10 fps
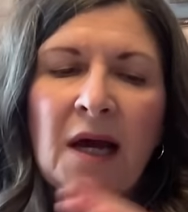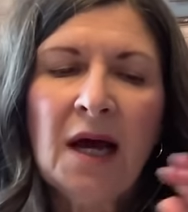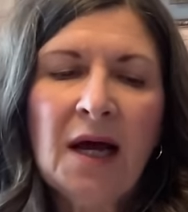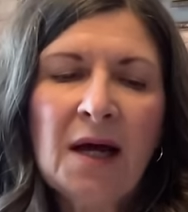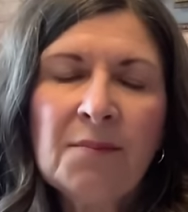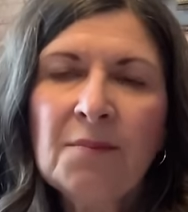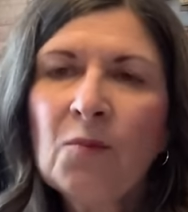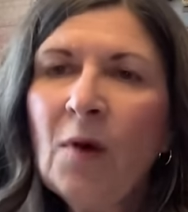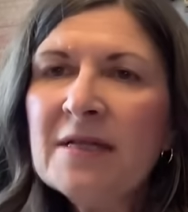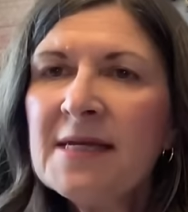Um,
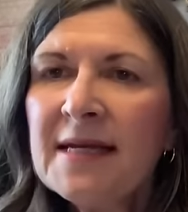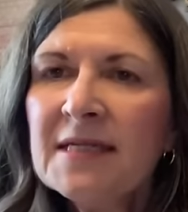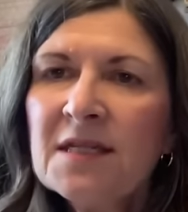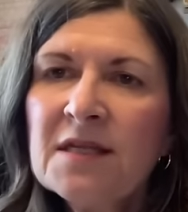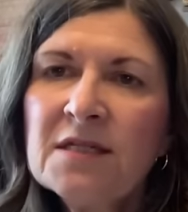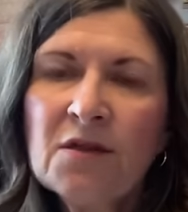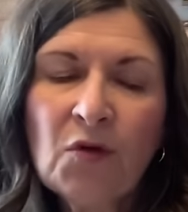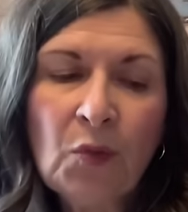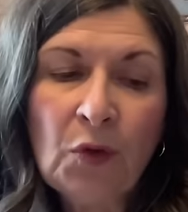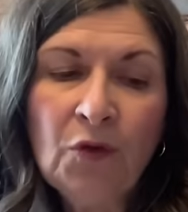once I get to the, the
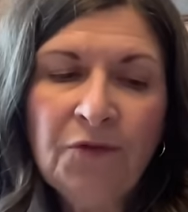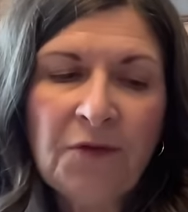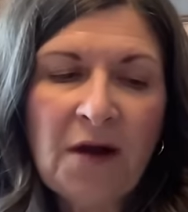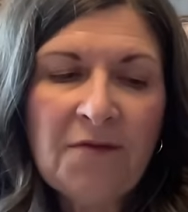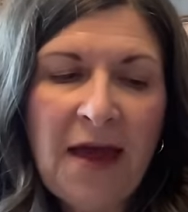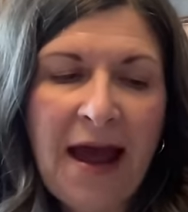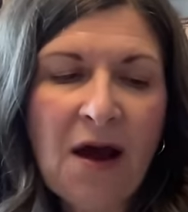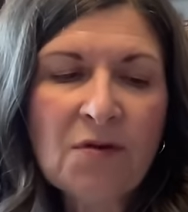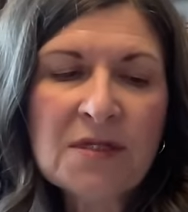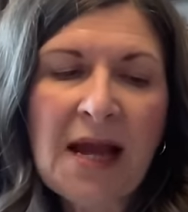roof of the house,